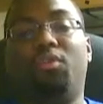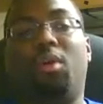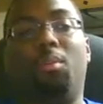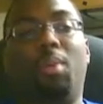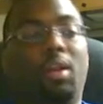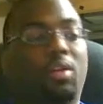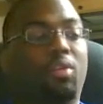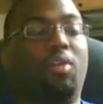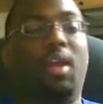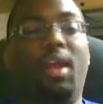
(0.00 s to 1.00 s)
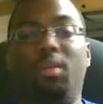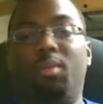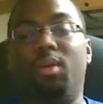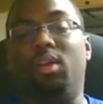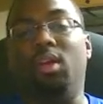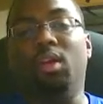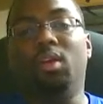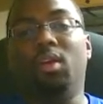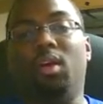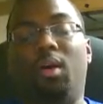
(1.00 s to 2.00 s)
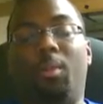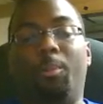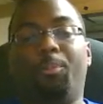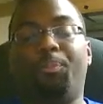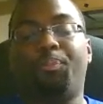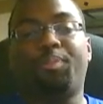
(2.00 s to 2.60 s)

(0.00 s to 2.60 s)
competitor for anybody that